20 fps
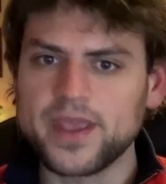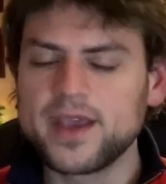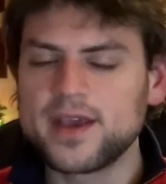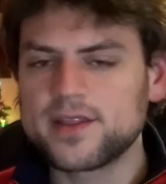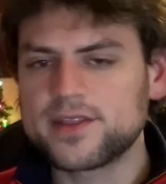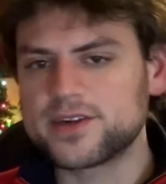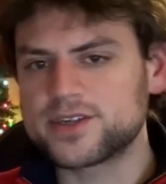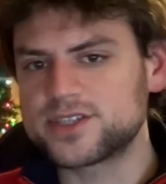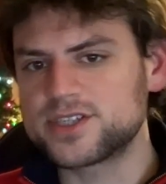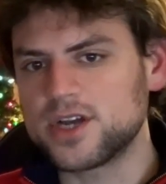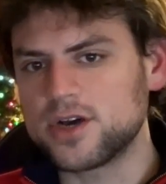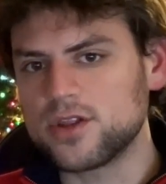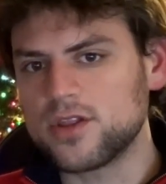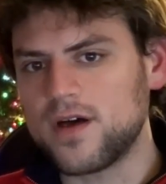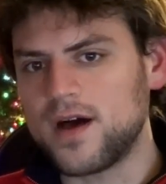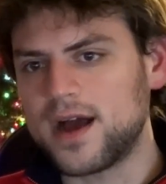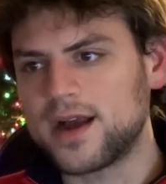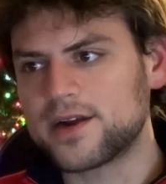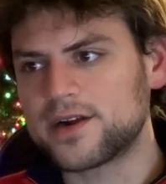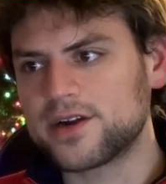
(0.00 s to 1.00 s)
There's no
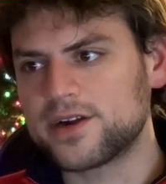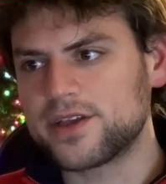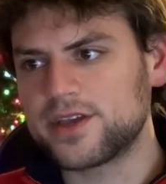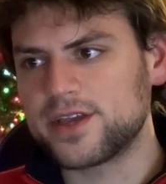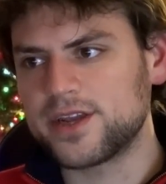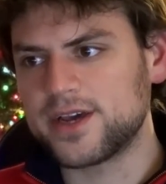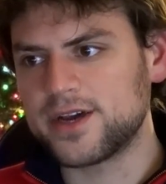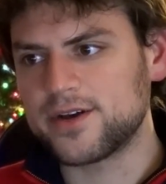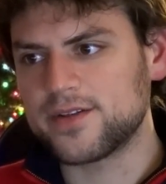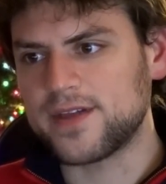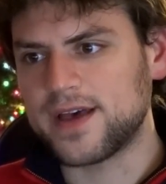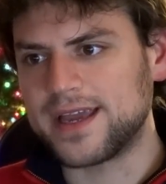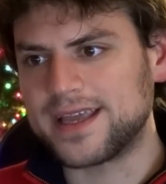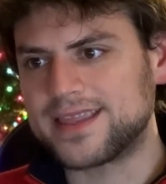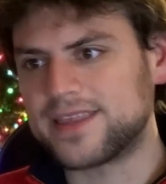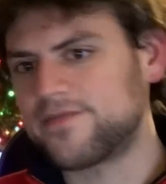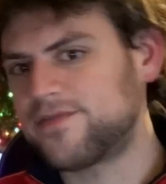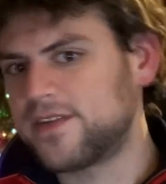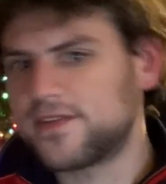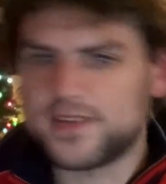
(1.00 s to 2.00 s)
longer, you know, like the
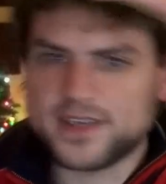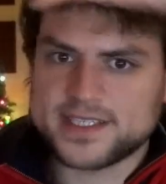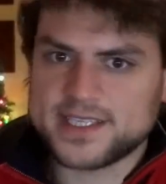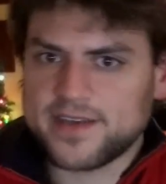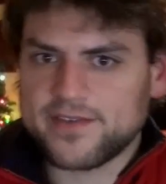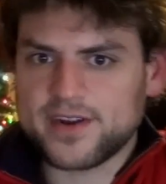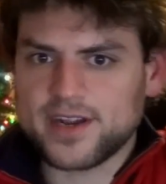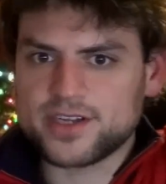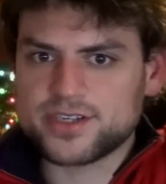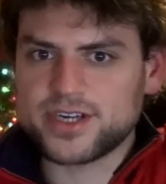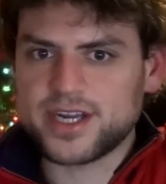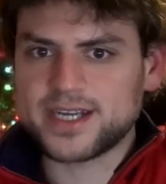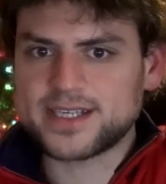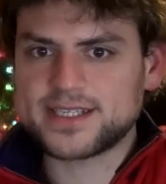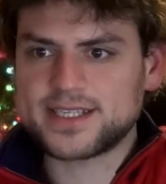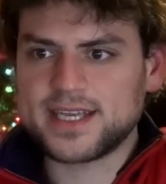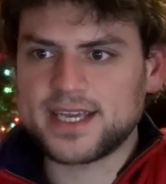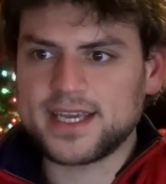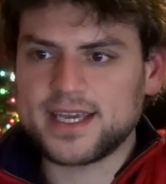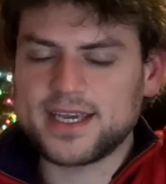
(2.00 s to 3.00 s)
5700
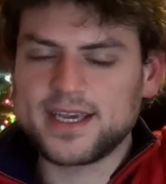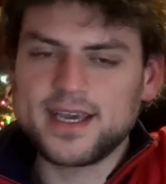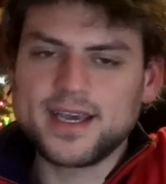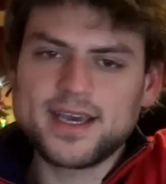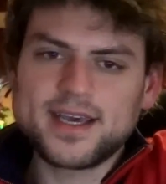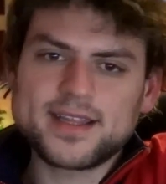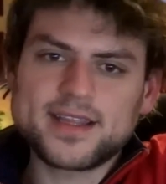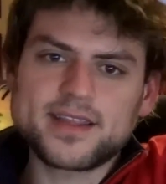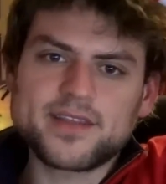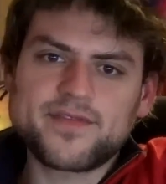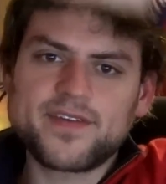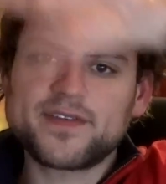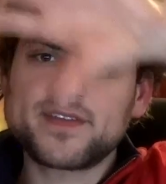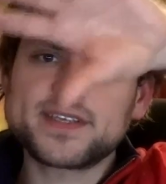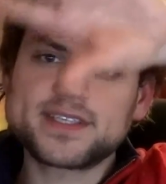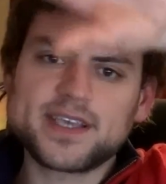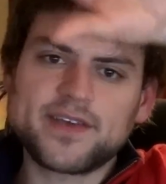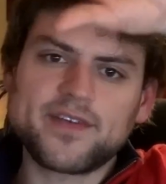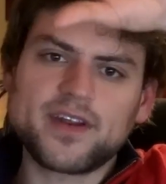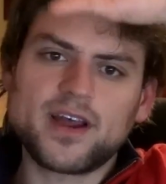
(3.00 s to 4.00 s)
XT, then the
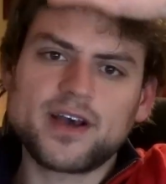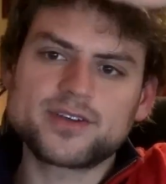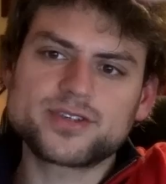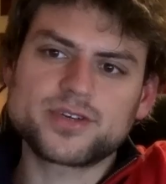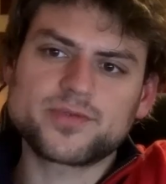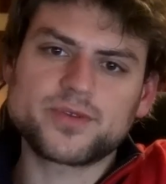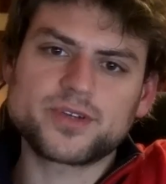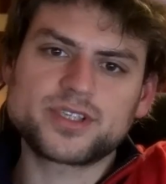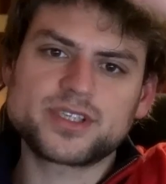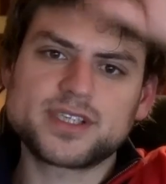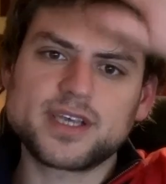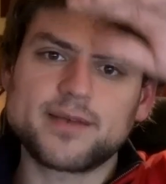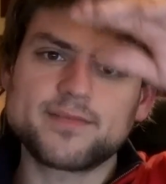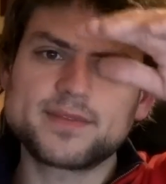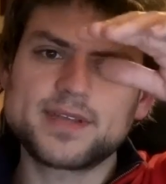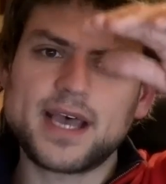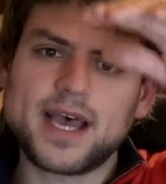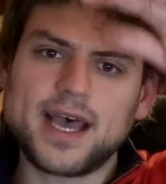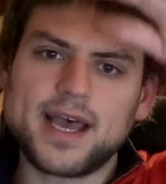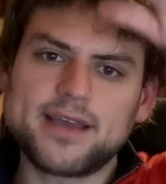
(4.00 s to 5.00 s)
5700, which
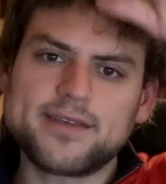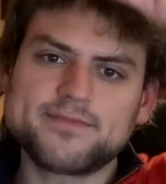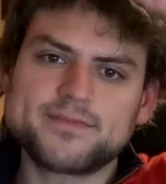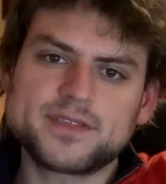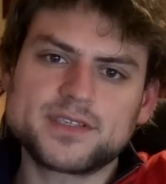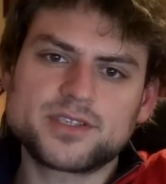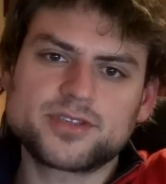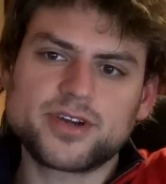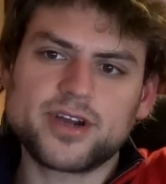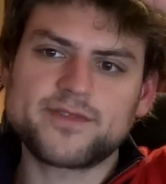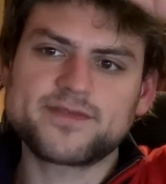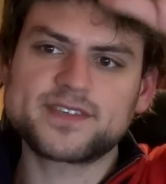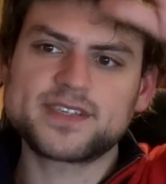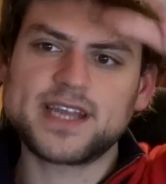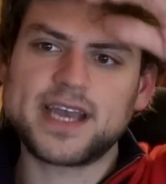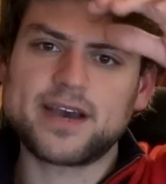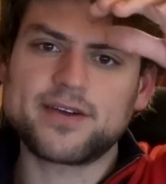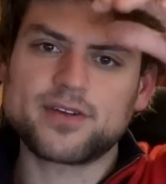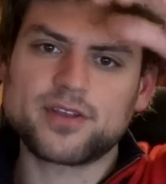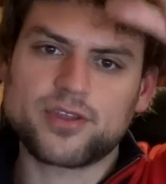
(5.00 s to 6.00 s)
sometimes drifts
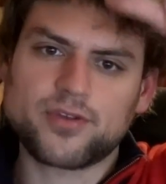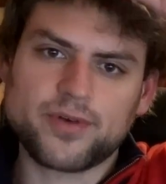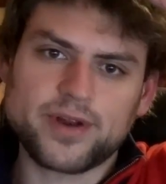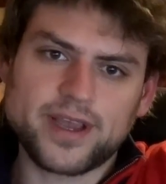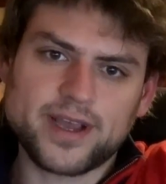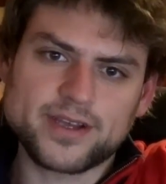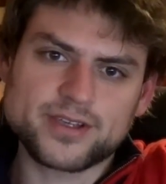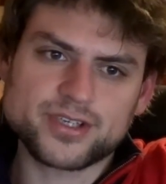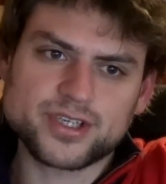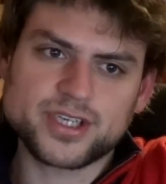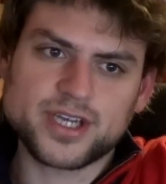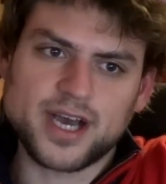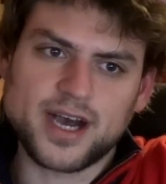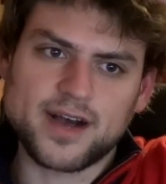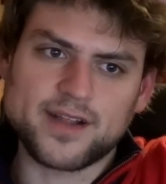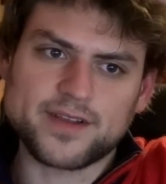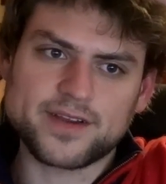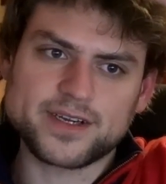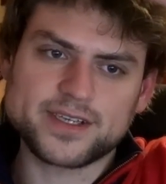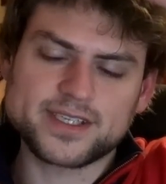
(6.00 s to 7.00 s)
down to
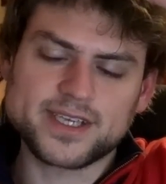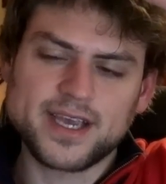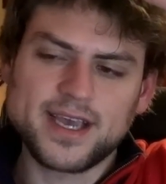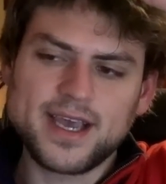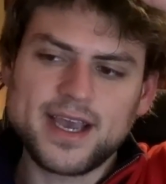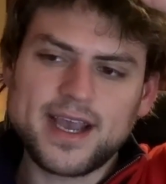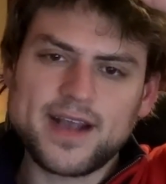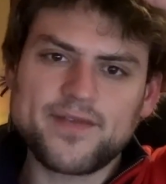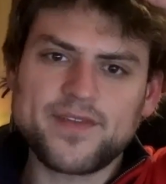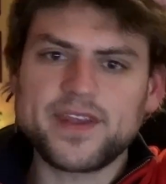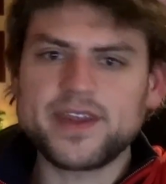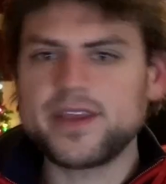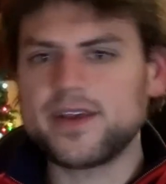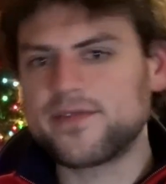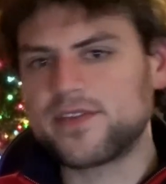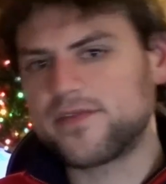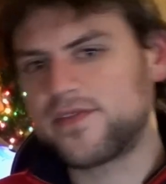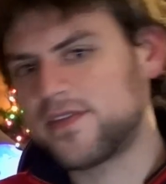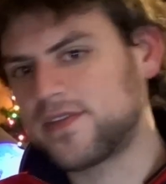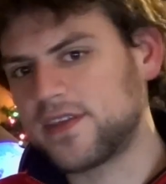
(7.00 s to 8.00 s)
$300, and then you have the
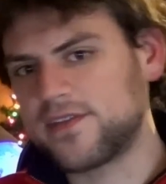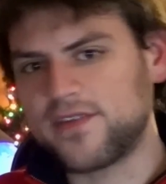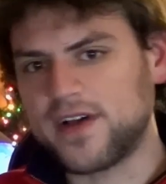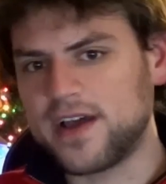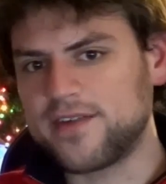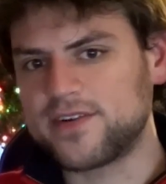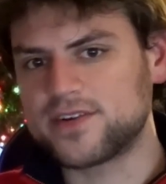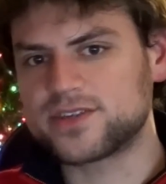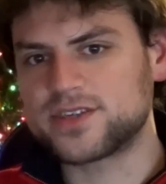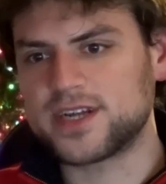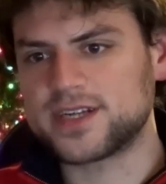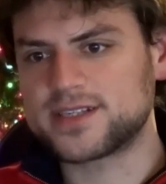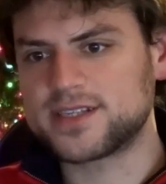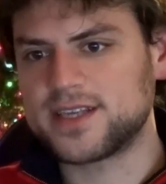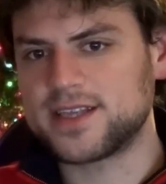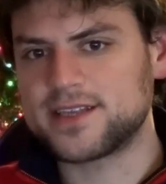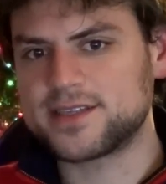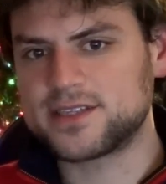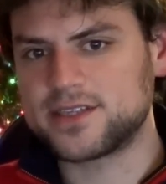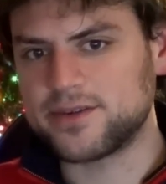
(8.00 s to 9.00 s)
5500 XT
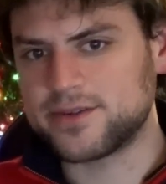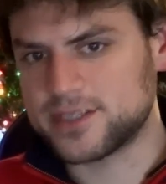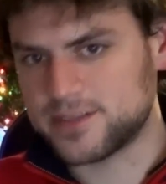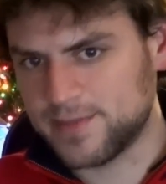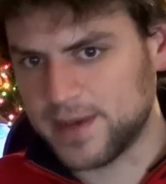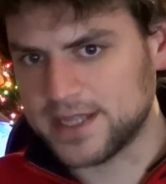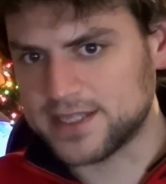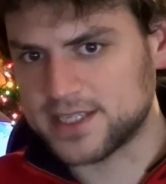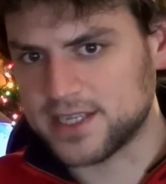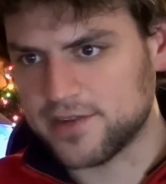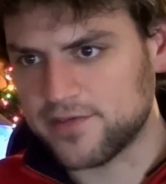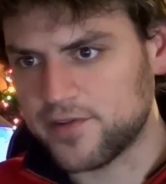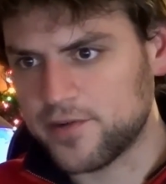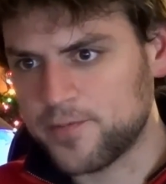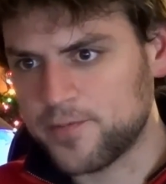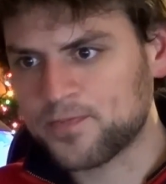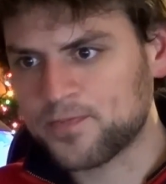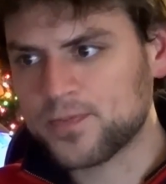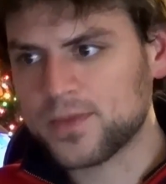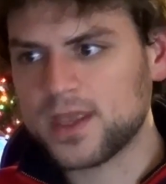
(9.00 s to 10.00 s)
that's too expensive
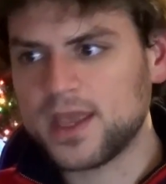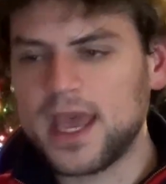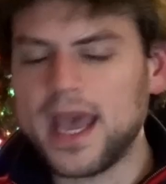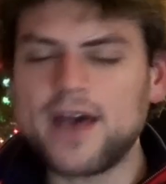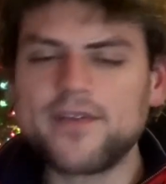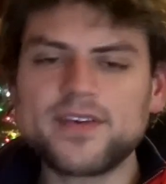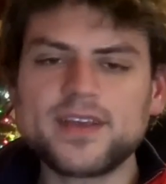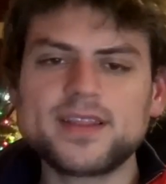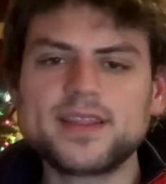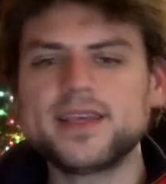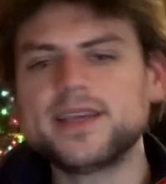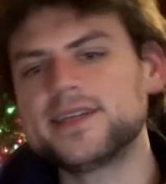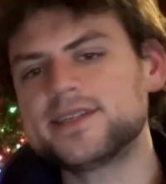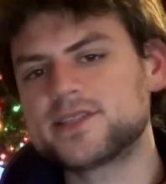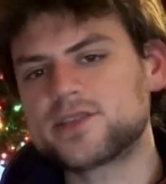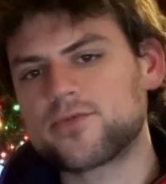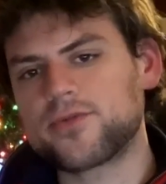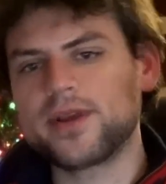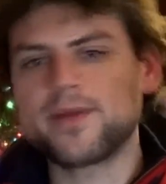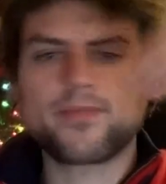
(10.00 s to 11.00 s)
having these
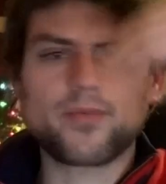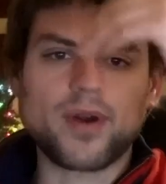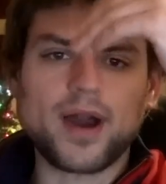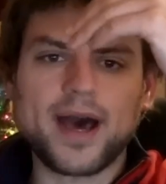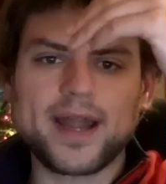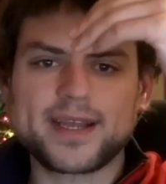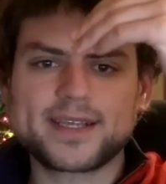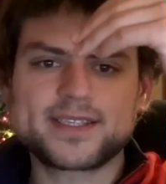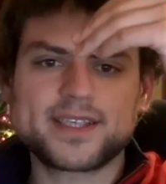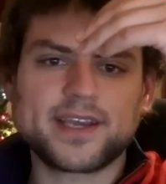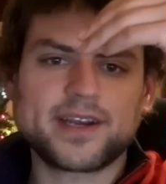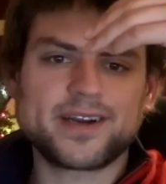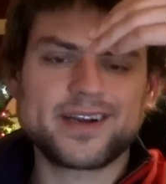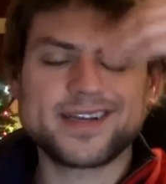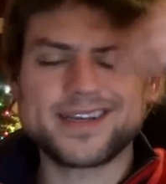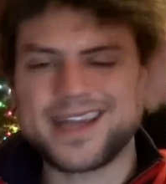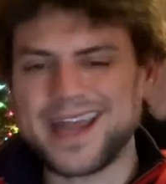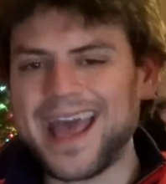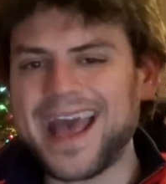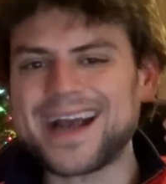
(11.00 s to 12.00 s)
three products there,
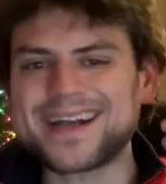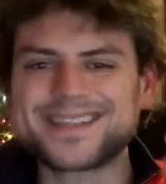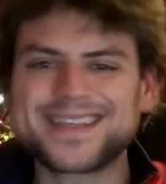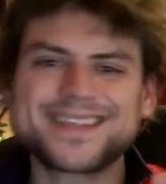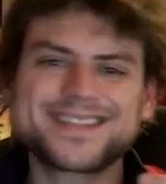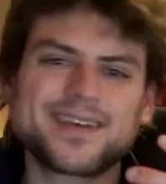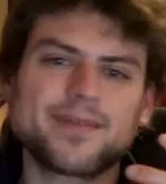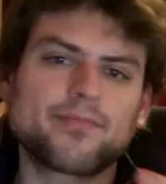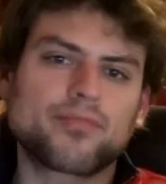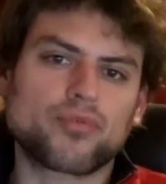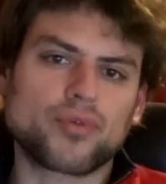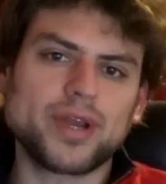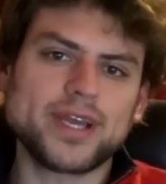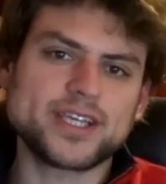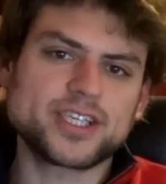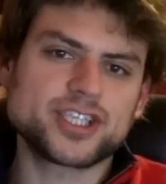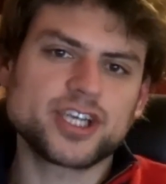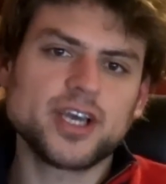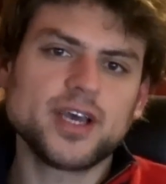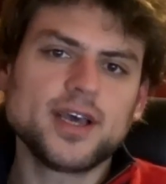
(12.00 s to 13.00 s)
it acts as a
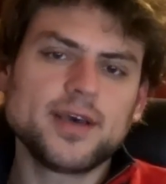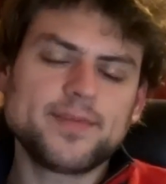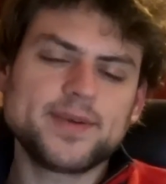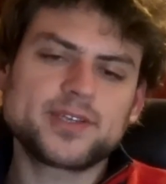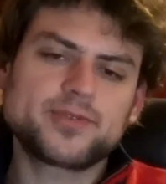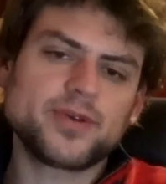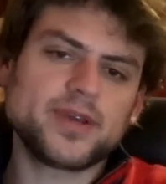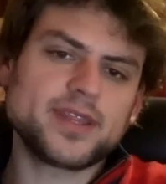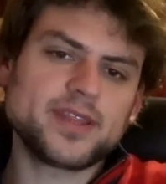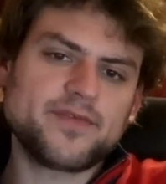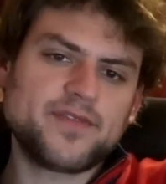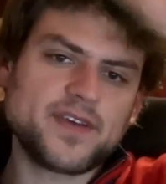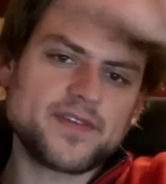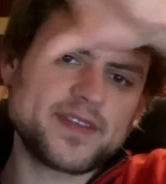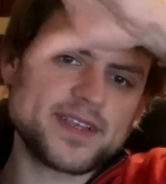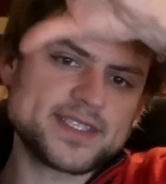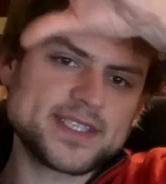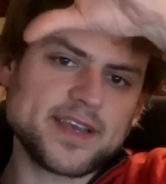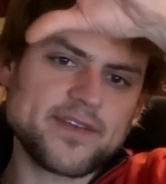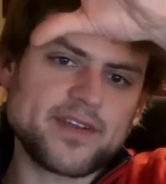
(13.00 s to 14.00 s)
bridge between the
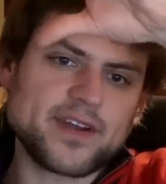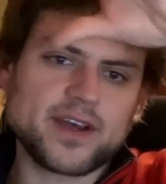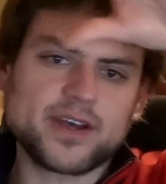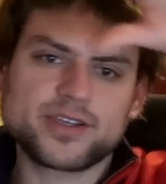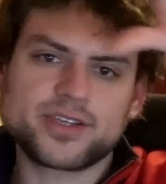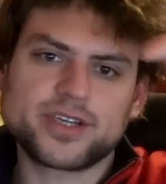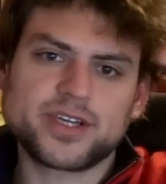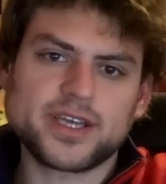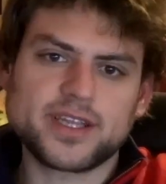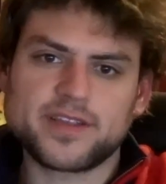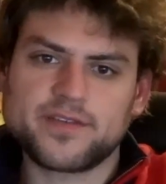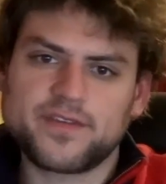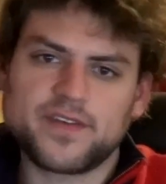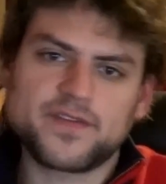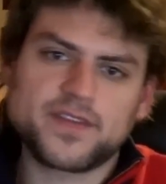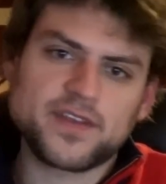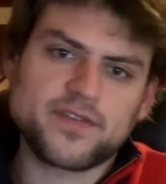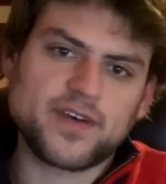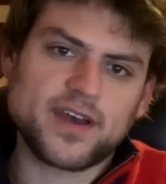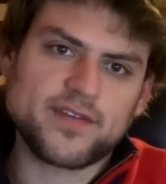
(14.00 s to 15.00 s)
5700 and the
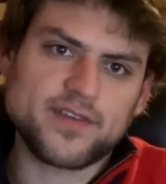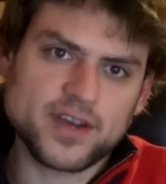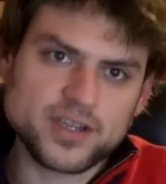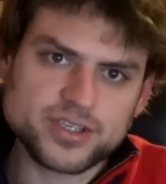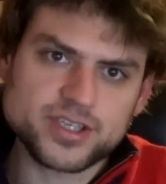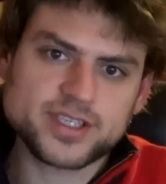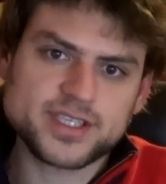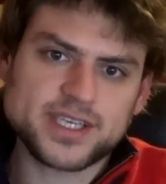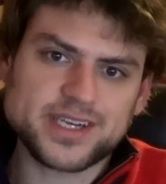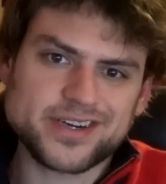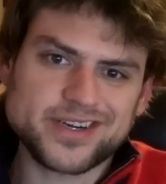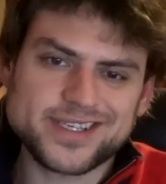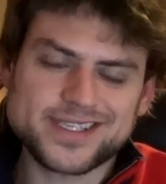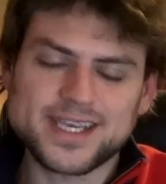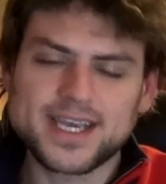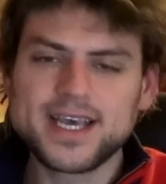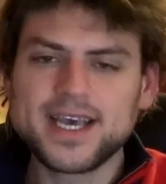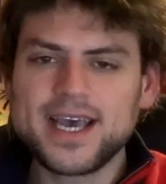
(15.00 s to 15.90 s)
5500 series.